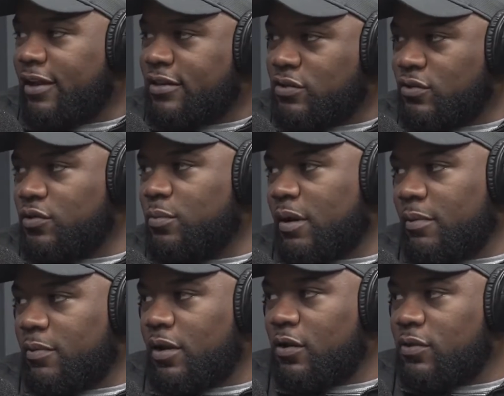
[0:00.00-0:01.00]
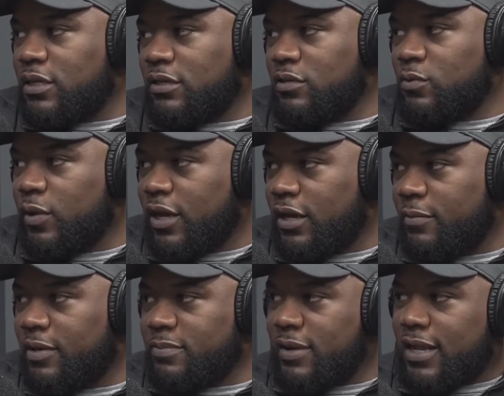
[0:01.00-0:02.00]
And until you bring me one of those, I'll just
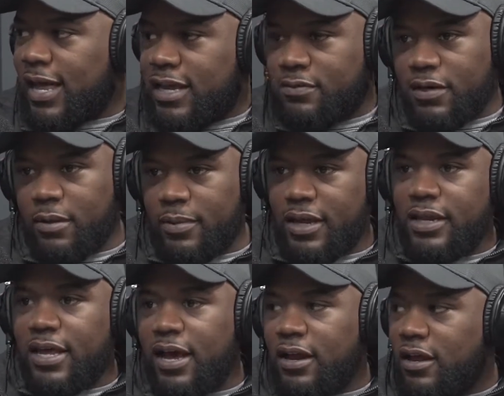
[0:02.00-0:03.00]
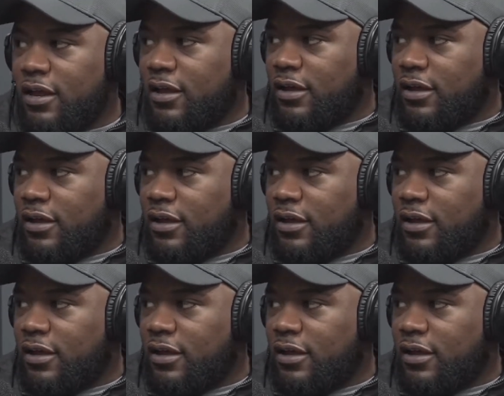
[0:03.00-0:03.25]
wait because my last one I made that.